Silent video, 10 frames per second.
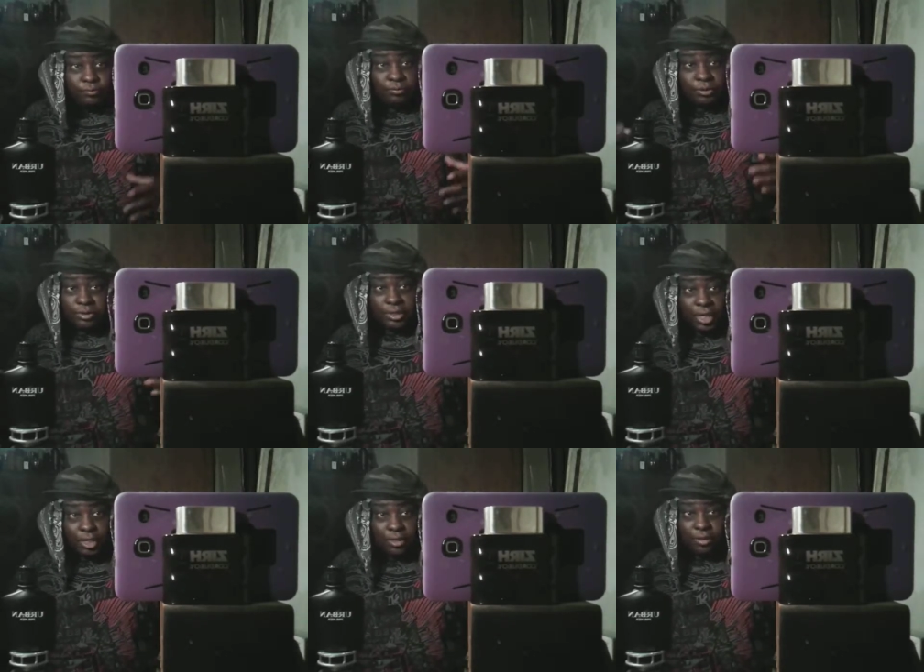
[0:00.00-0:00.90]

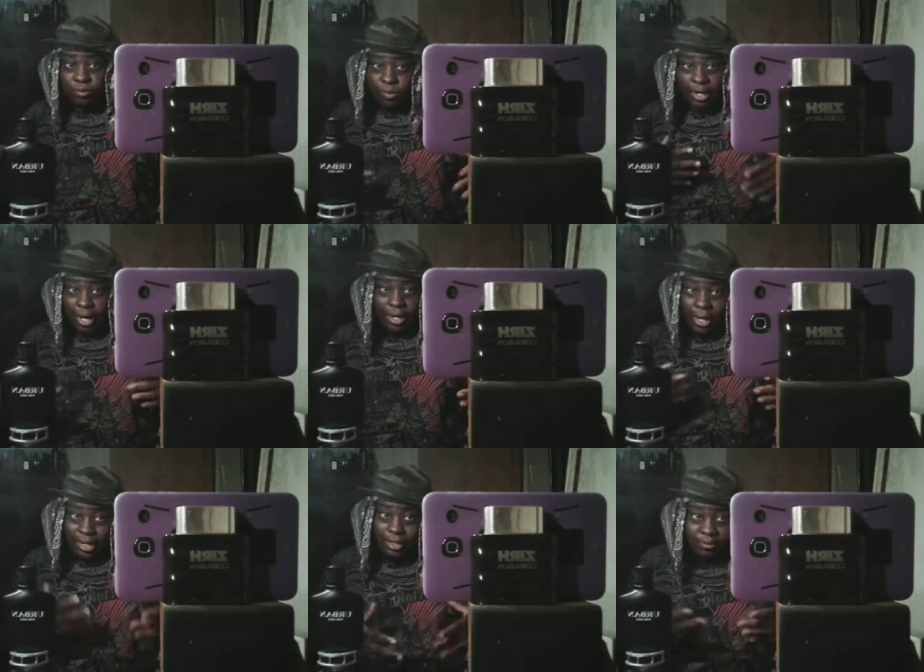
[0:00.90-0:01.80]
projecting the way I
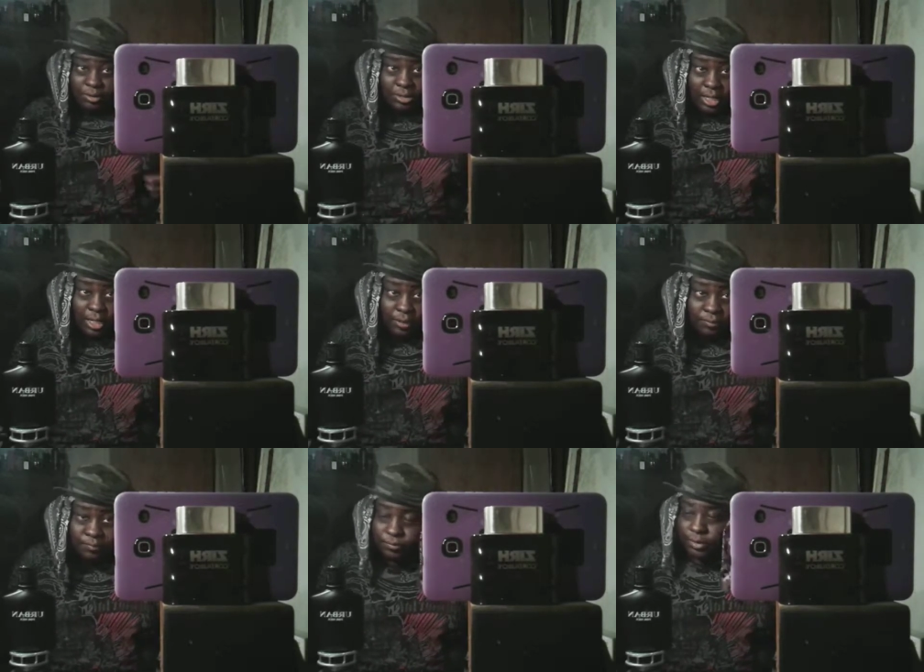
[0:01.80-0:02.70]
like it to project,
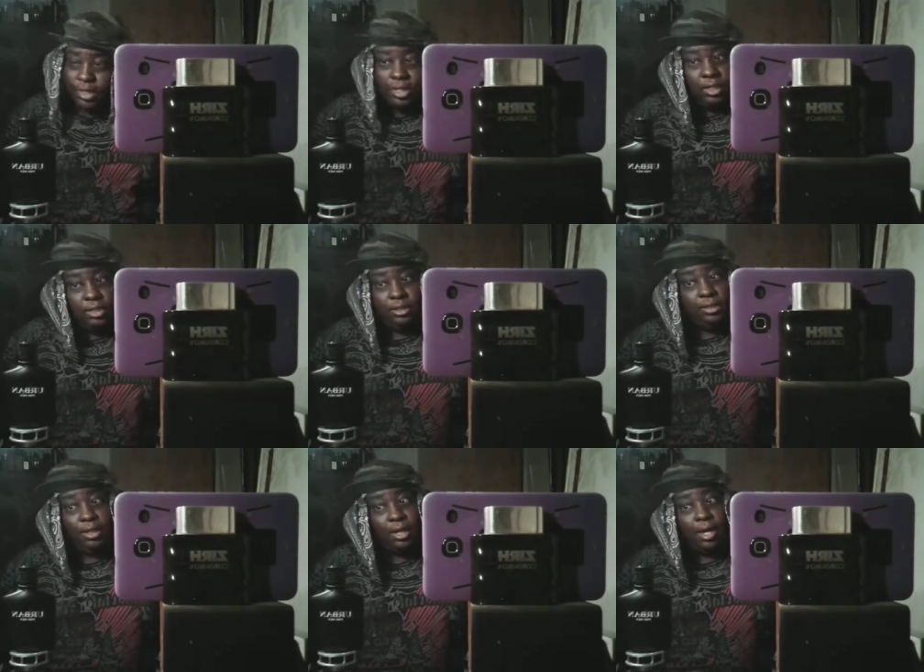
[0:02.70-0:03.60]

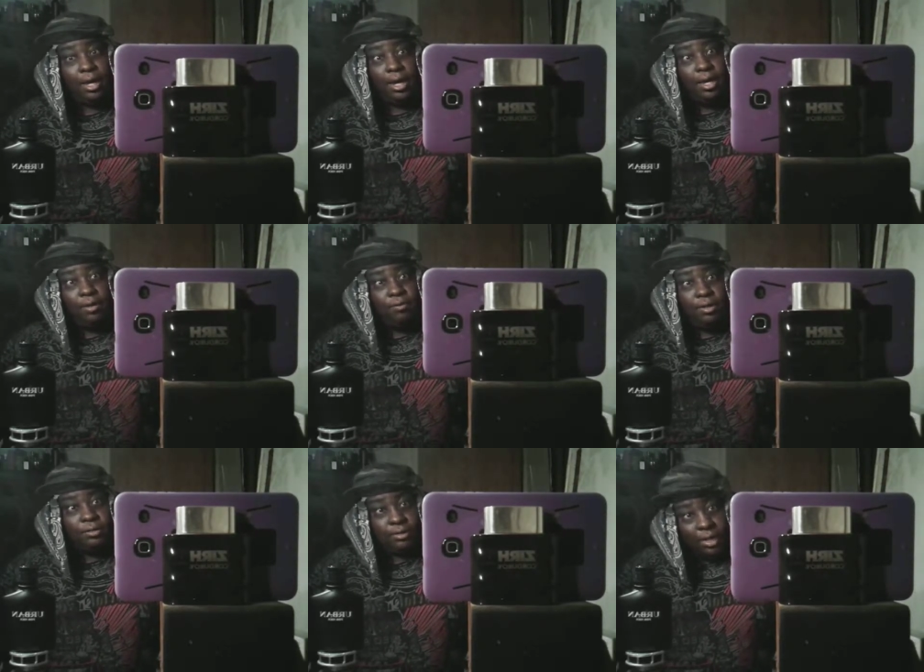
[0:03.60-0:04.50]
then I, I ain't
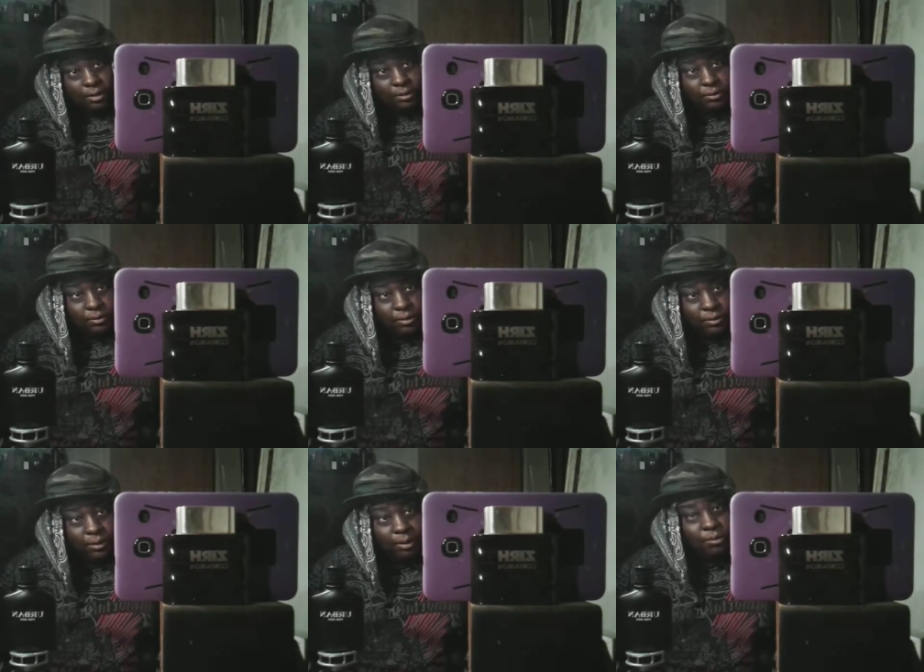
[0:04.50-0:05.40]
really studying it. You
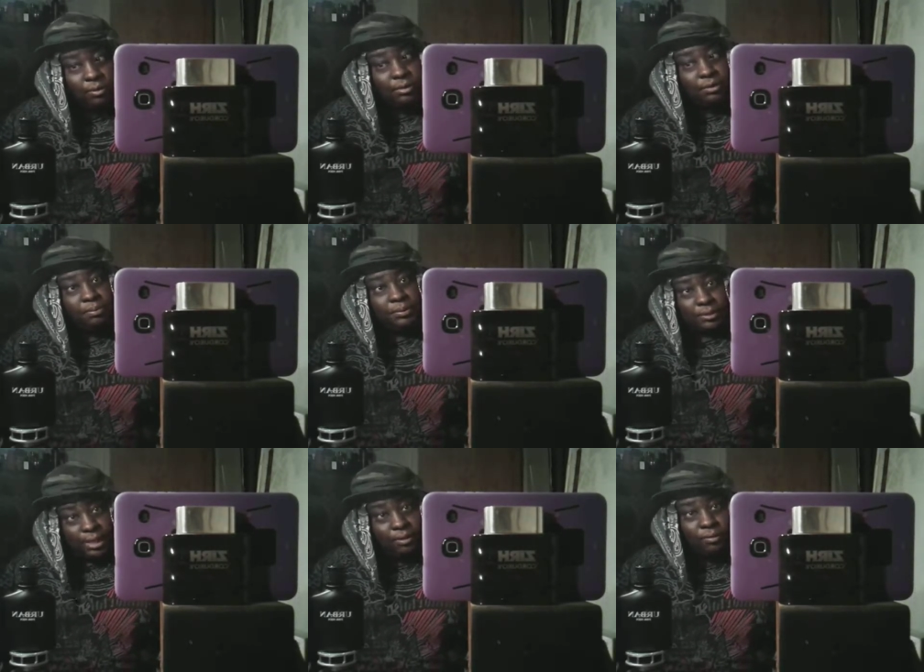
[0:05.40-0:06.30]
know, I wanted to
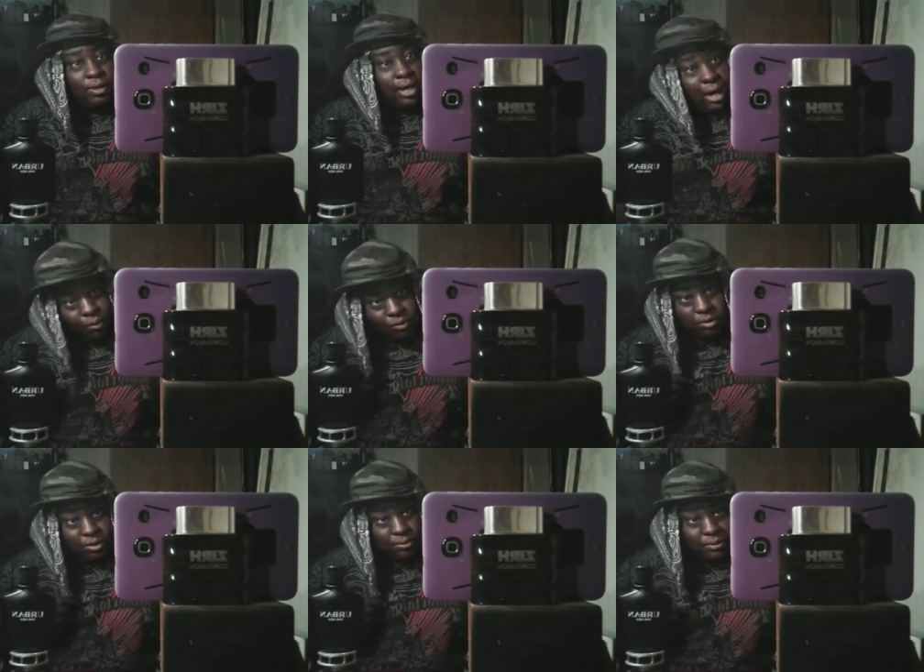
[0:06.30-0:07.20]
project the way I
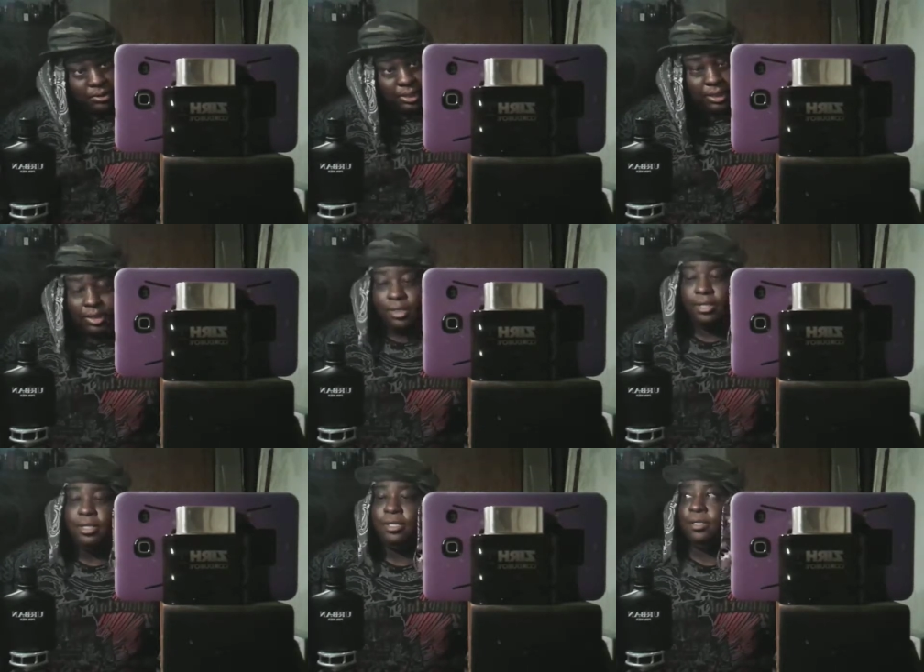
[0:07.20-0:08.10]
wanted to project.
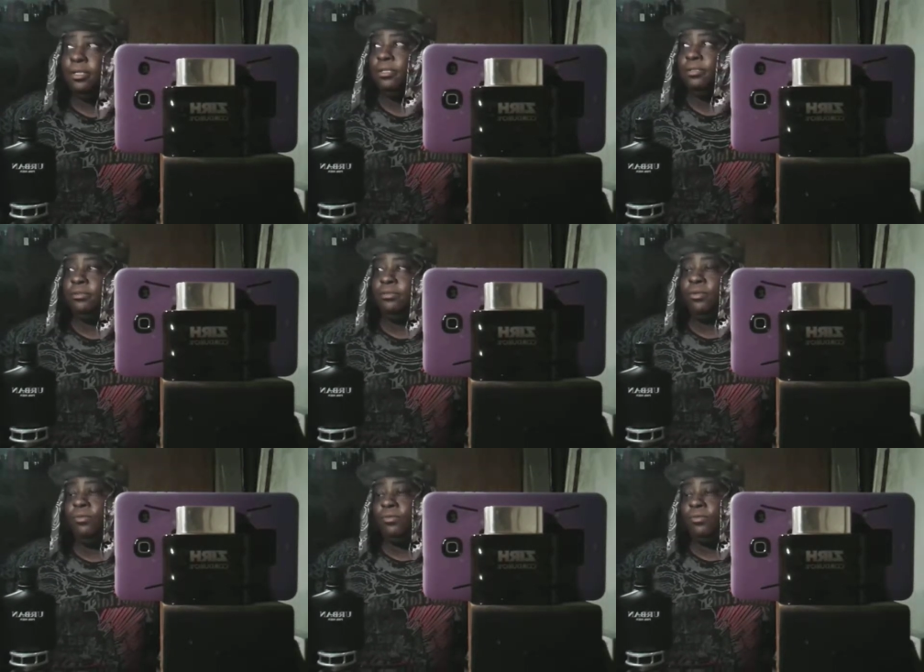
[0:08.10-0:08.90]
So